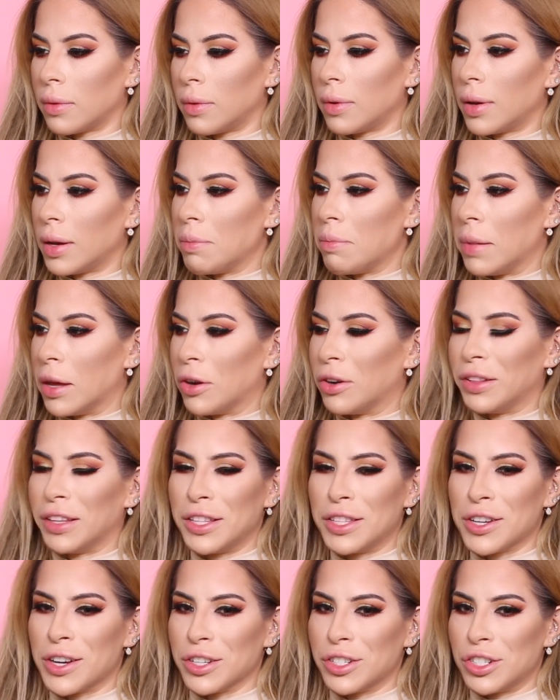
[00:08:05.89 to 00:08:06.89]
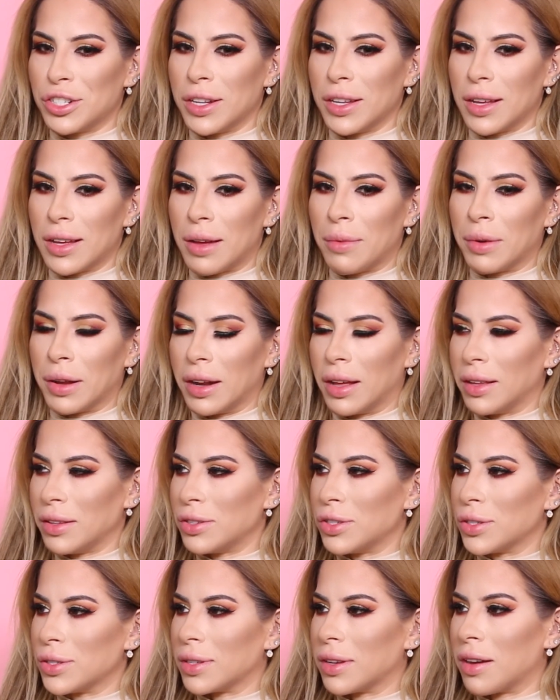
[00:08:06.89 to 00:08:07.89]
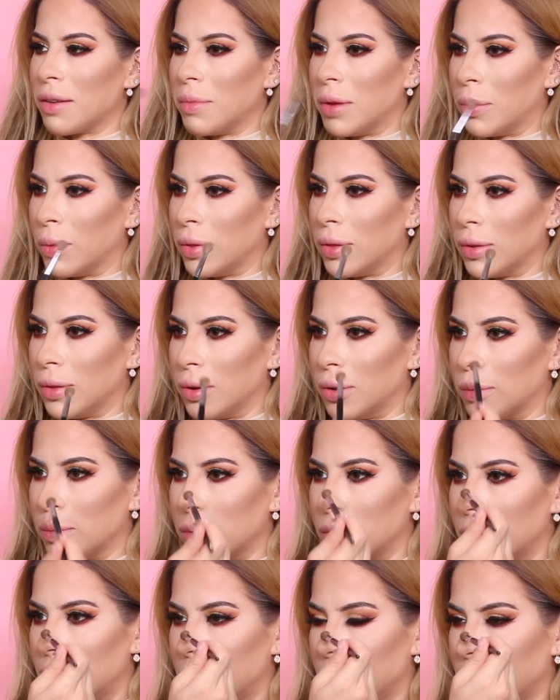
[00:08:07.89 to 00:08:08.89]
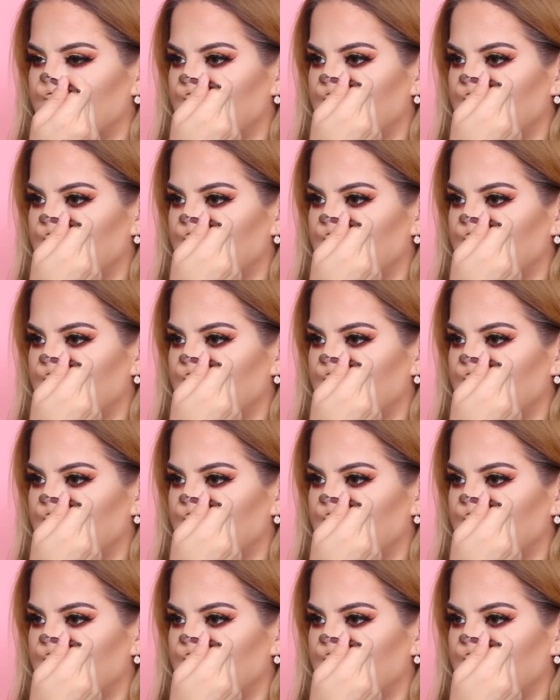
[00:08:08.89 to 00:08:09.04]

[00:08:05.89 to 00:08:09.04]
I barely touched it. I'm gonna just come in with a little more.